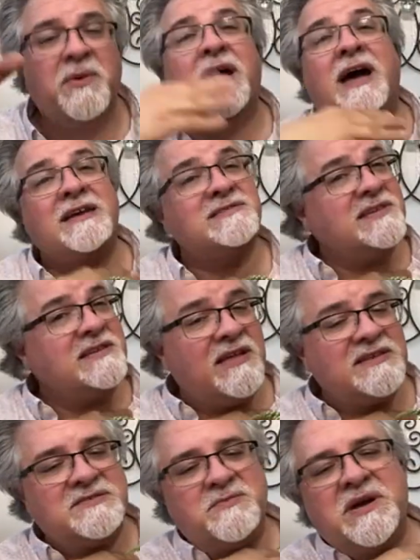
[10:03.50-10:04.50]
but I say
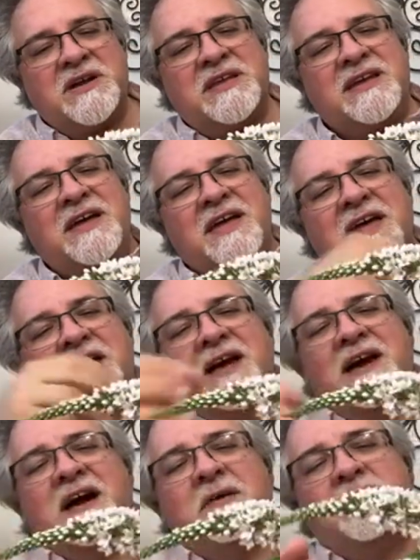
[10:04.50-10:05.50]
Lysomachia.
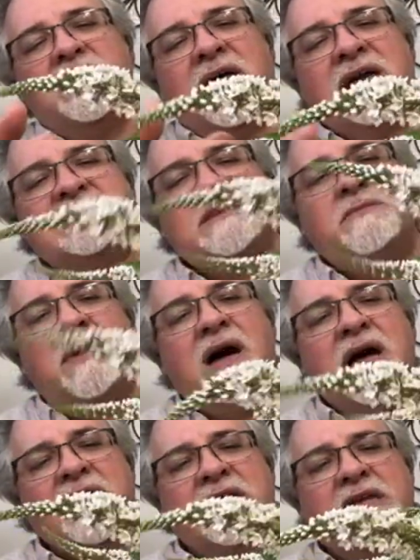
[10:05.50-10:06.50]

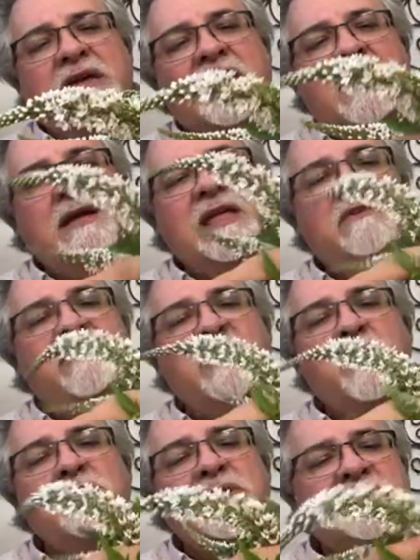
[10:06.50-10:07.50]
Lysomachia, even
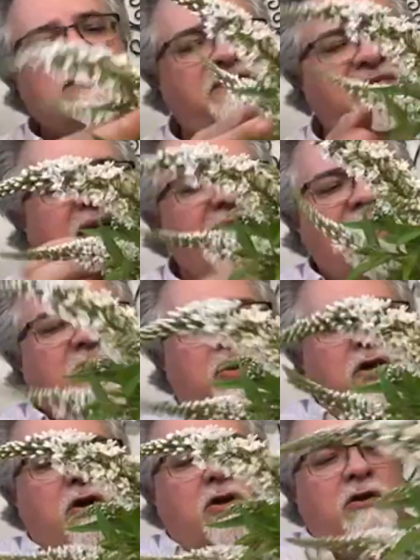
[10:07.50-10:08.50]
though it is
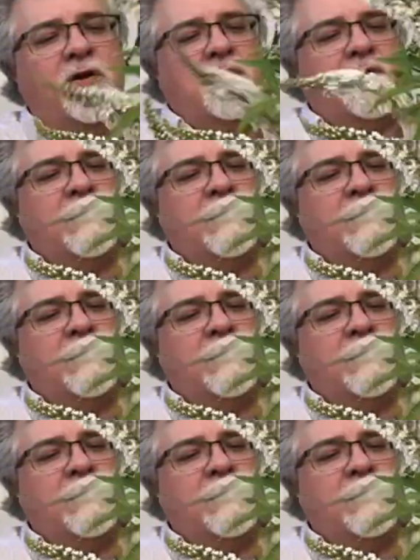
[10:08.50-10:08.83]
fatter,